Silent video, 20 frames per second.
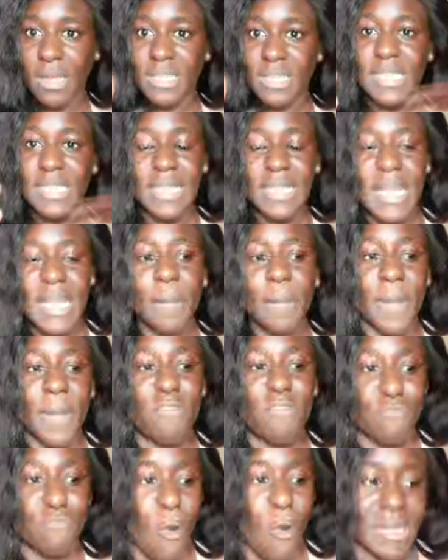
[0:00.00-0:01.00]
The thing
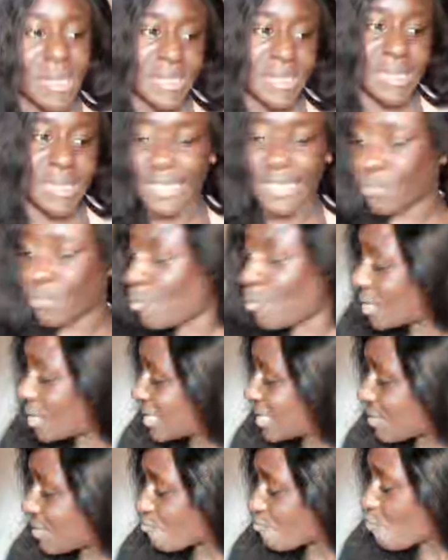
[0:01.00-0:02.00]
about rocks is
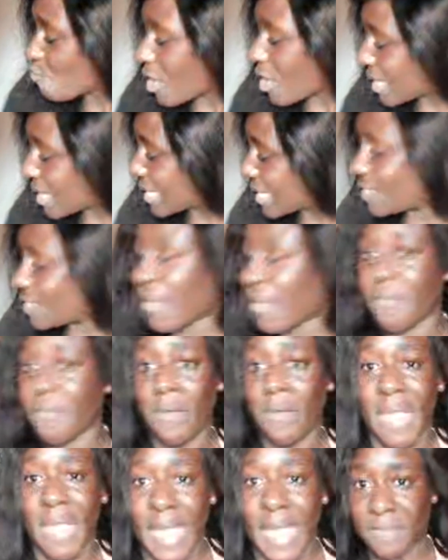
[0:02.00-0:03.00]
once rock is very,
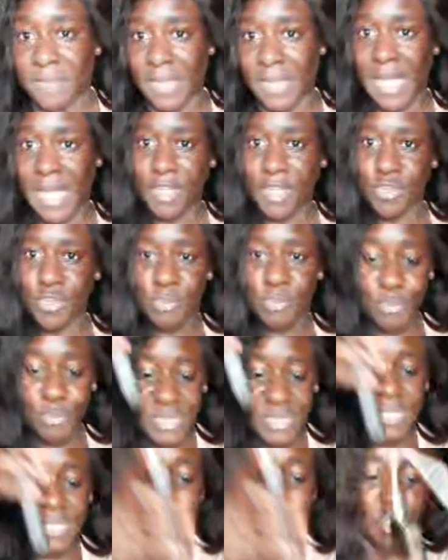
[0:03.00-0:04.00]
very heavy and you
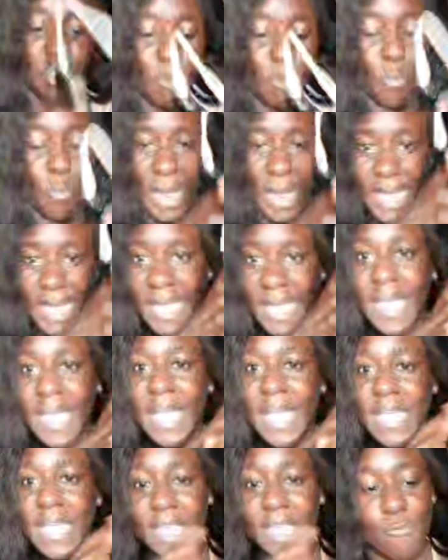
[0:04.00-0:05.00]
put it somewhere,
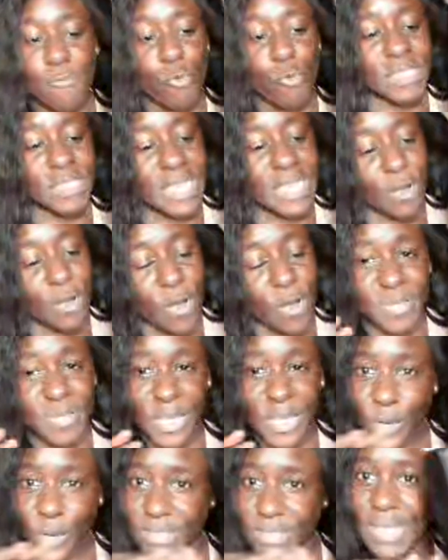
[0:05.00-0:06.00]
if water comes in
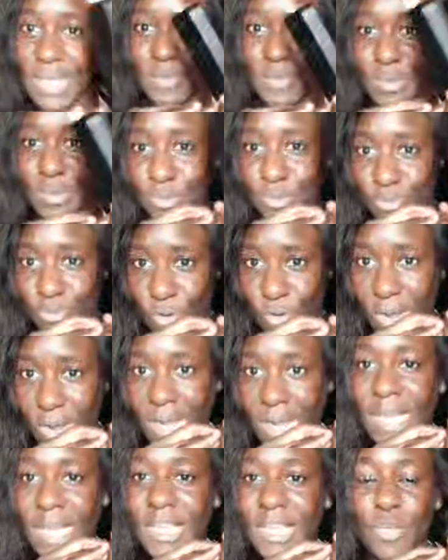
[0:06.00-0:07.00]
contact with the rock,
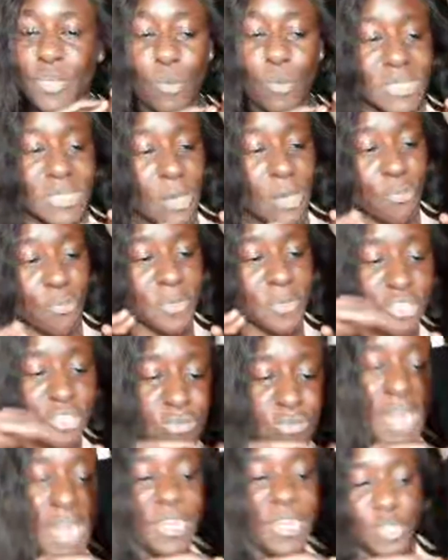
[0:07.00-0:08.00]
the water will be
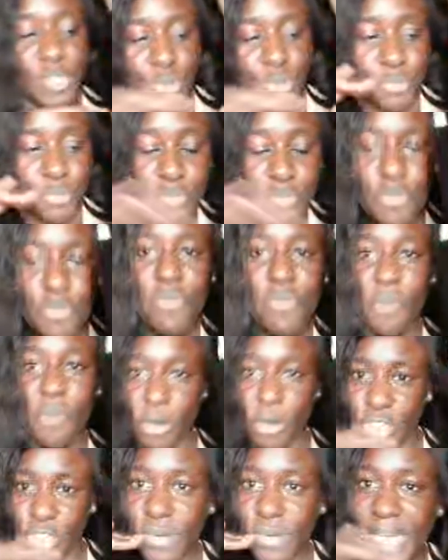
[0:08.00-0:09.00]
trying to move
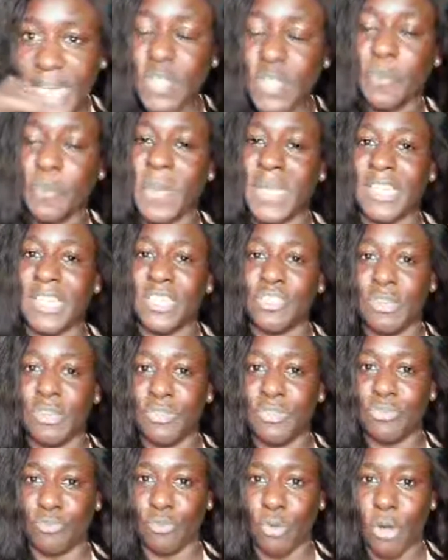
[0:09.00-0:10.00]
or trying to penetrate
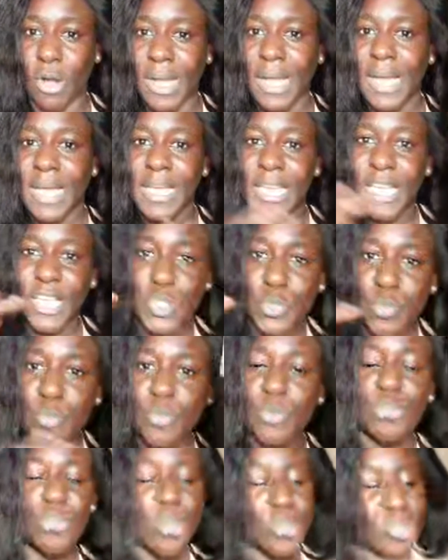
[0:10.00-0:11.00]
the rock.
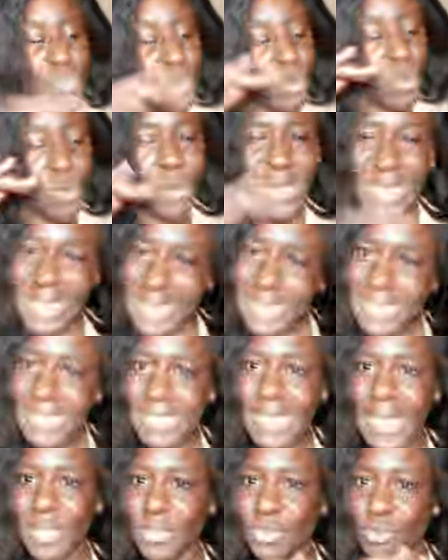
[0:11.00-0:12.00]
It will not go
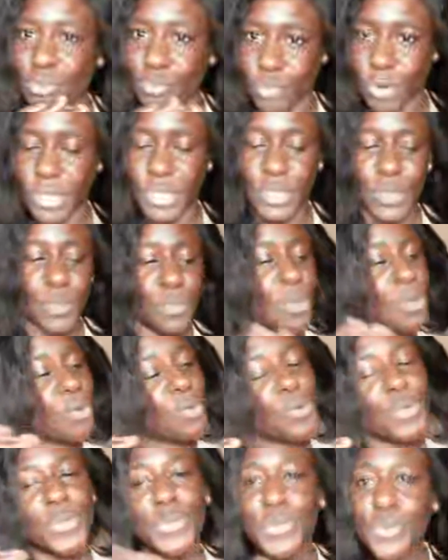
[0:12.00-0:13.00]
inside the rock. It will
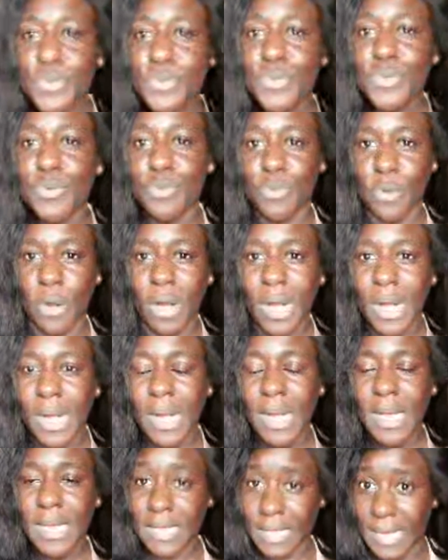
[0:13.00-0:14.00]
not go through the
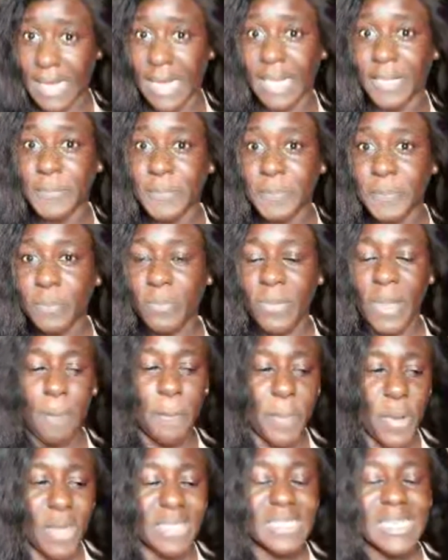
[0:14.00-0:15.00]
rock. Yeah.
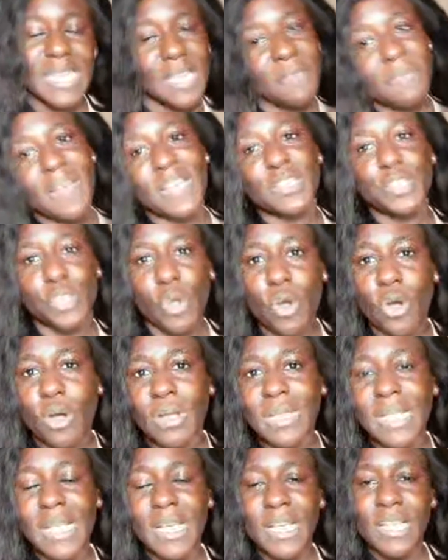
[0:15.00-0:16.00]
But if at
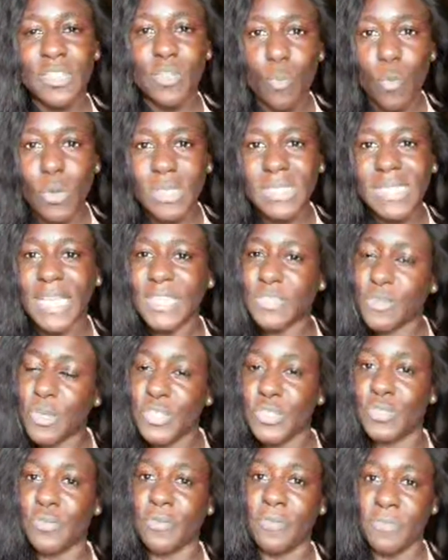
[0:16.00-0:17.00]
all the water is going
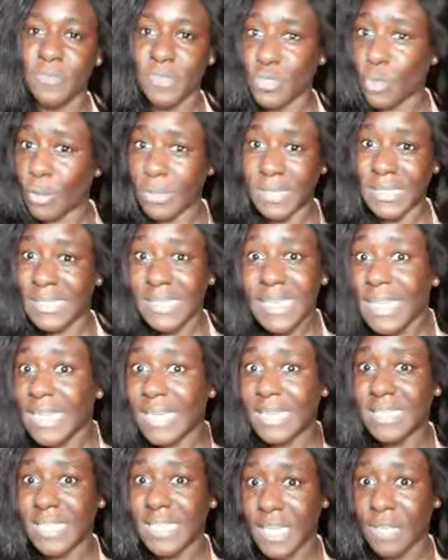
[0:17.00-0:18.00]
to
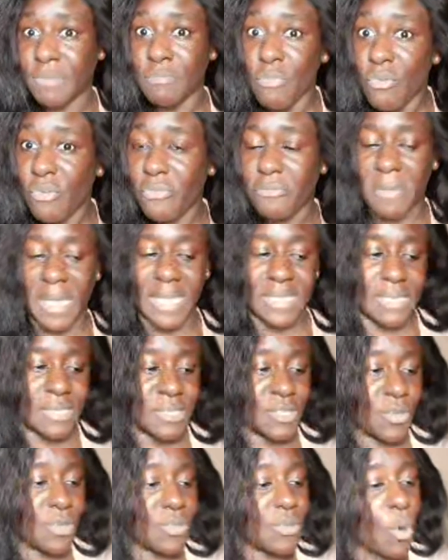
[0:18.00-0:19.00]
succeed in movement,
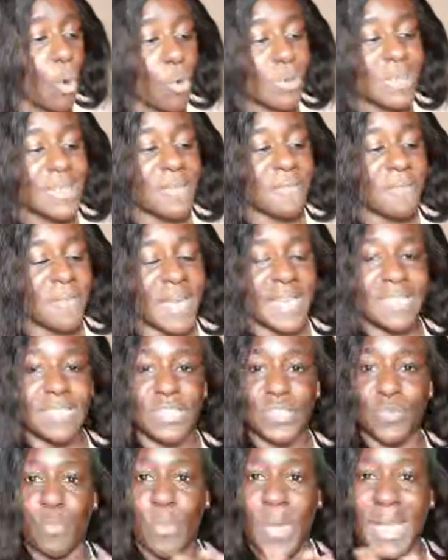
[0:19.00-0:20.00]
it's going to only find
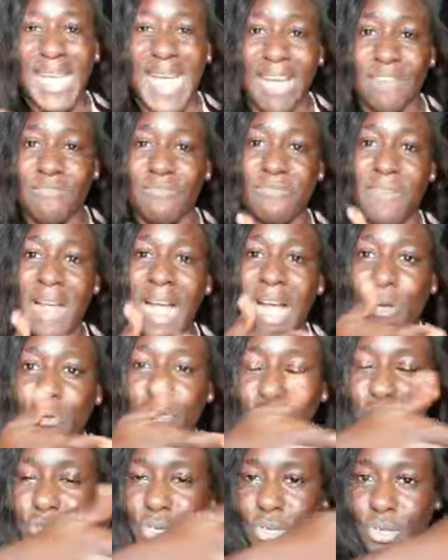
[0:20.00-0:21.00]
its way
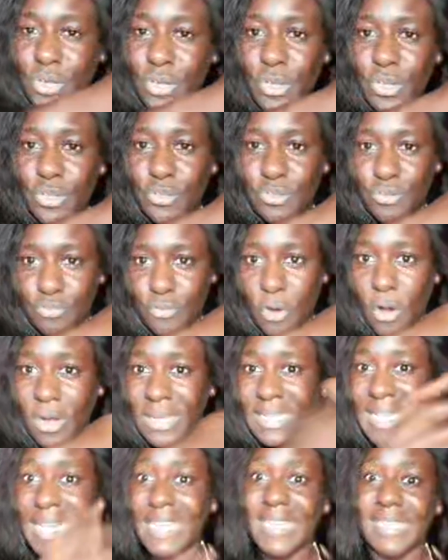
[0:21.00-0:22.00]
around the rock.
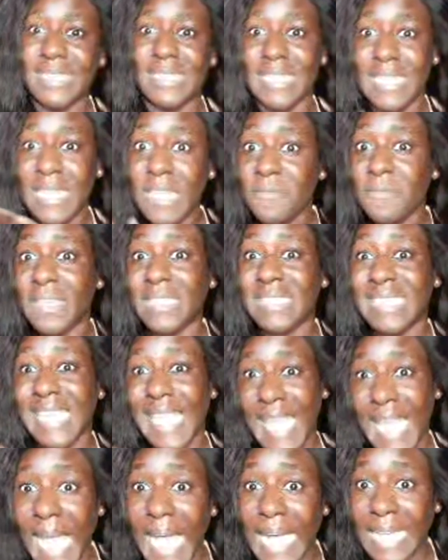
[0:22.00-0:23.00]
That is, if it
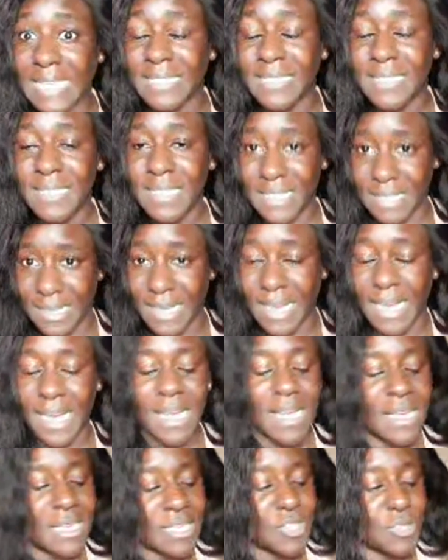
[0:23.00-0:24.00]
can, yeah,
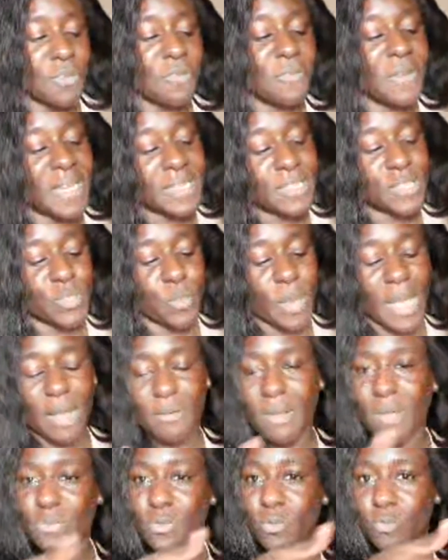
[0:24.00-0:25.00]
it's going to find its way
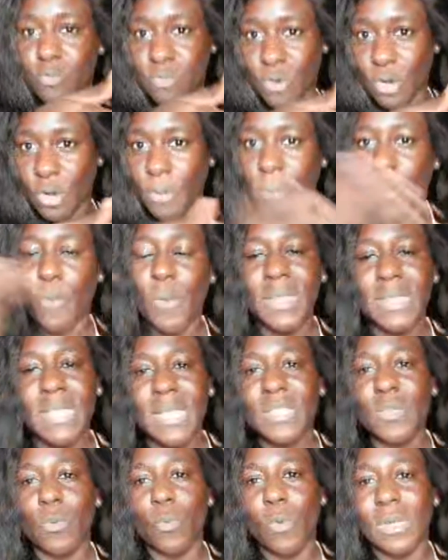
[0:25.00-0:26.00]
around the rock. But one thing
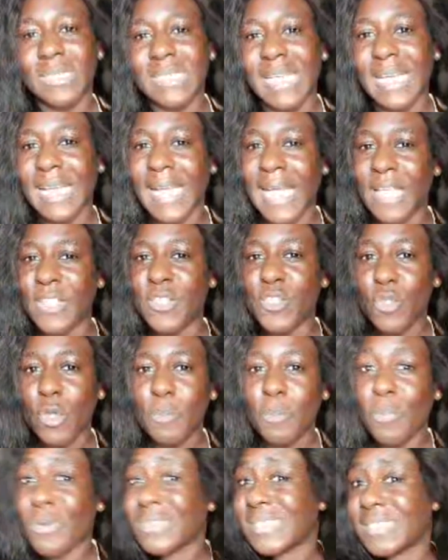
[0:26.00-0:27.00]
the water
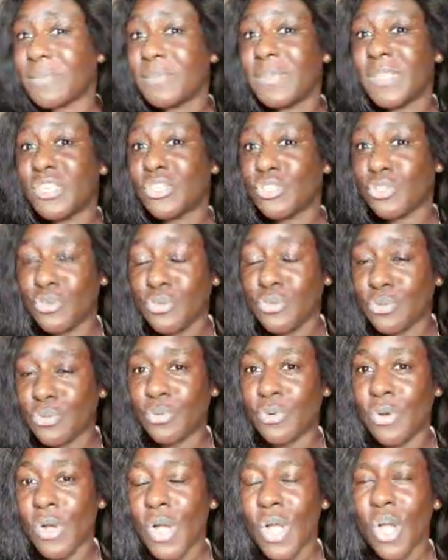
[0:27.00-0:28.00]
cannot possibly
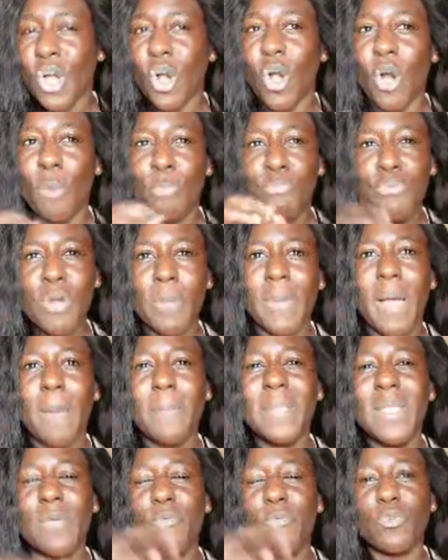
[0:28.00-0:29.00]
do, or
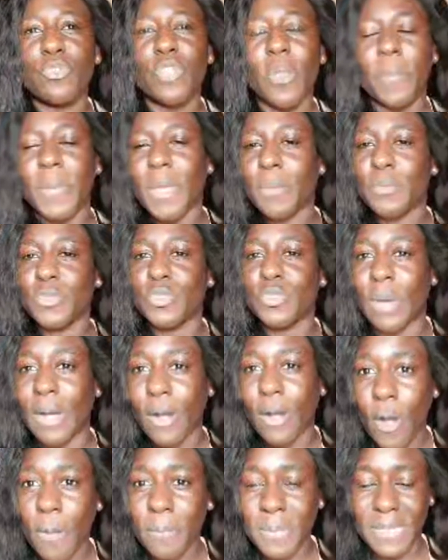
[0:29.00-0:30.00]
probably will not be able to
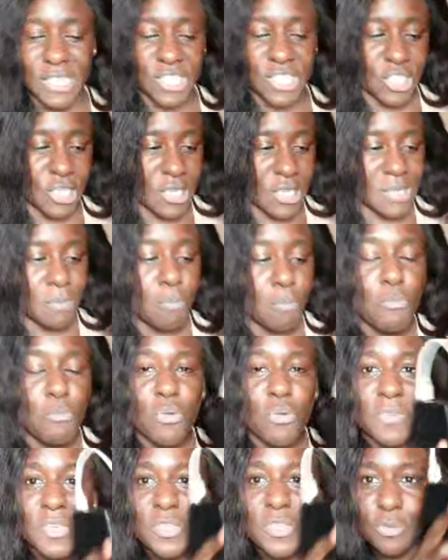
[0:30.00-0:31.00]
accomplish, is
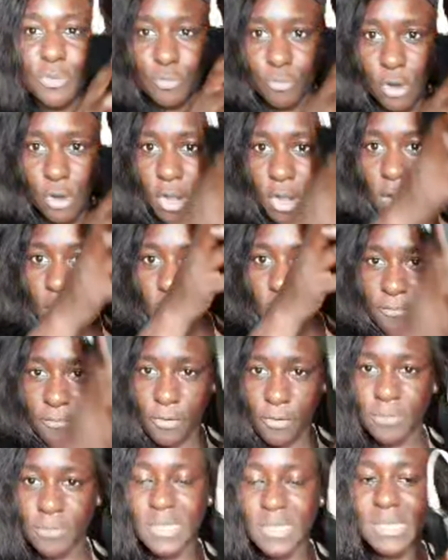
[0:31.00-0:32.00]
moving the rock
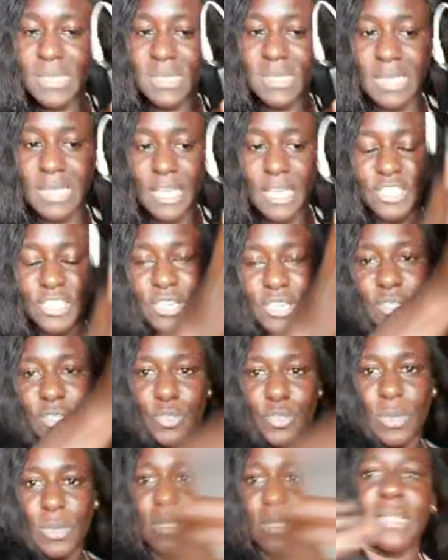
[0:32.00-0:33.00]
from this stage
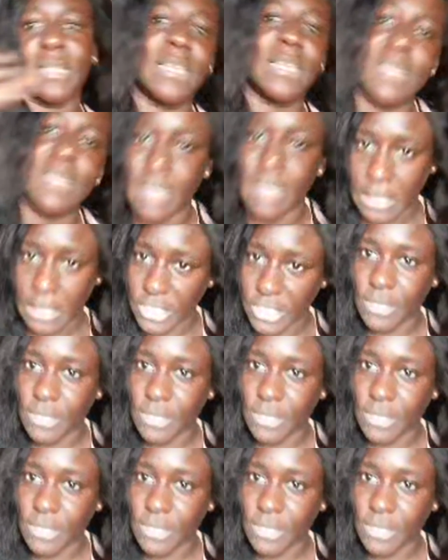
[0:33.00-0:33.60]
to another stage.